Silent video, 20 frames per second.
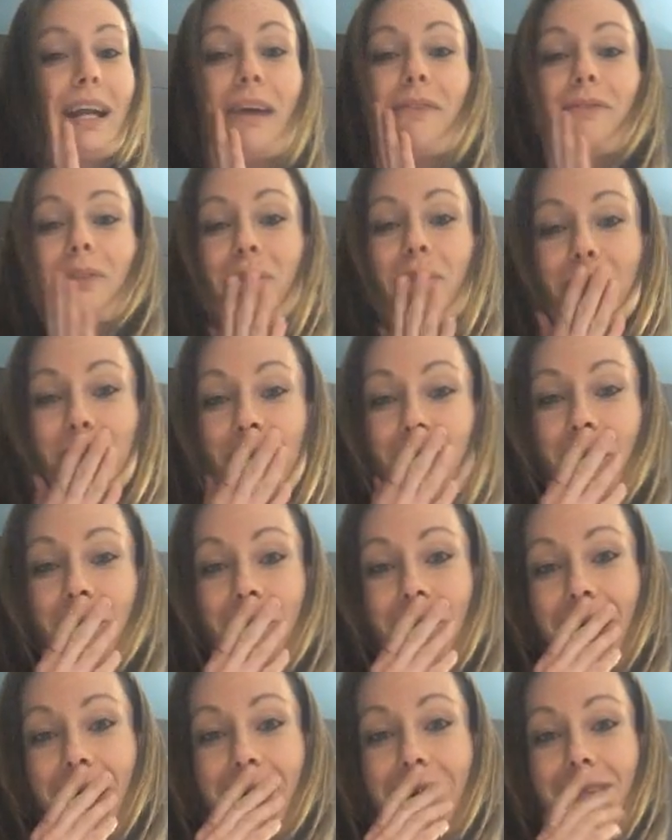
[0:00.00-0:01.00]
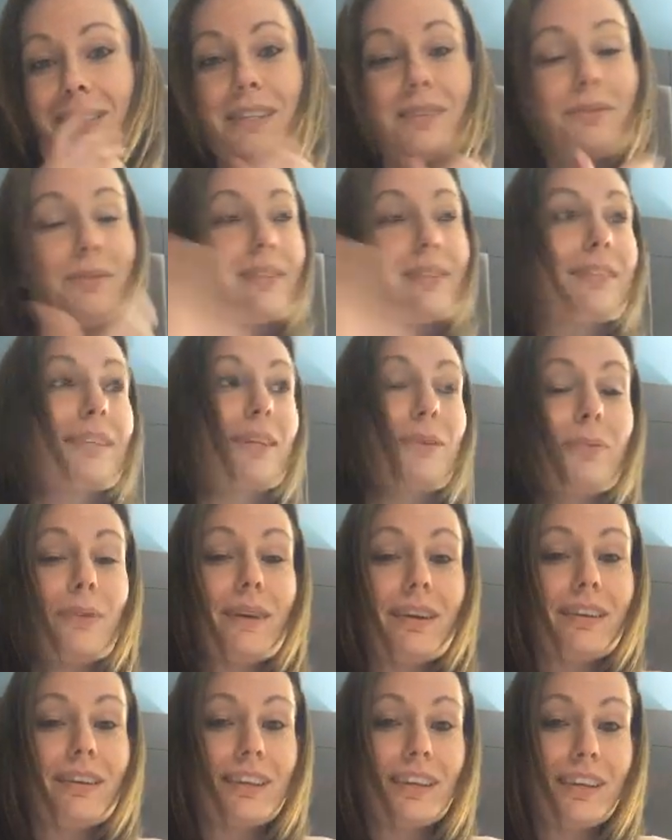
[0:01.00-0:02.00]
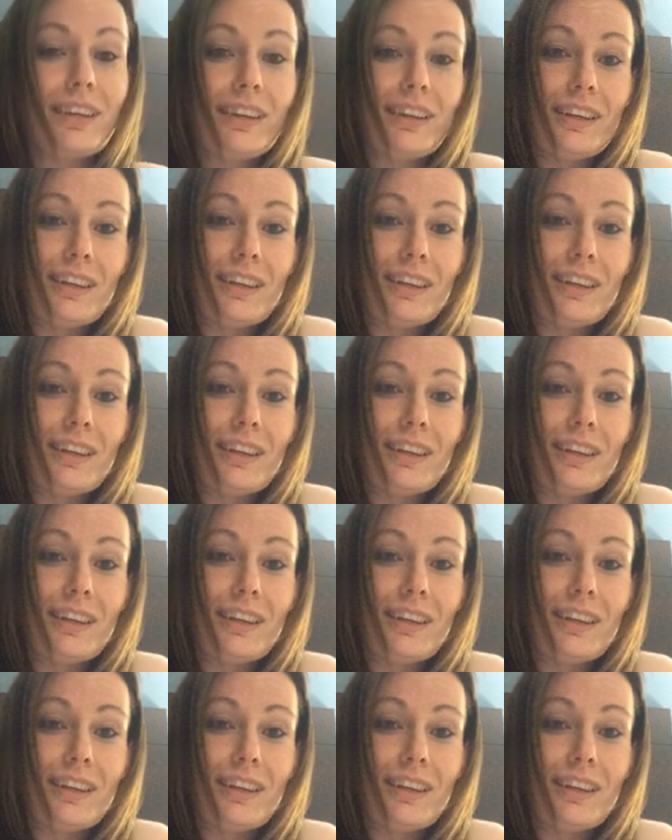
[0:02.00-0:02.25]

I felt so embarrassed. I was just like, well,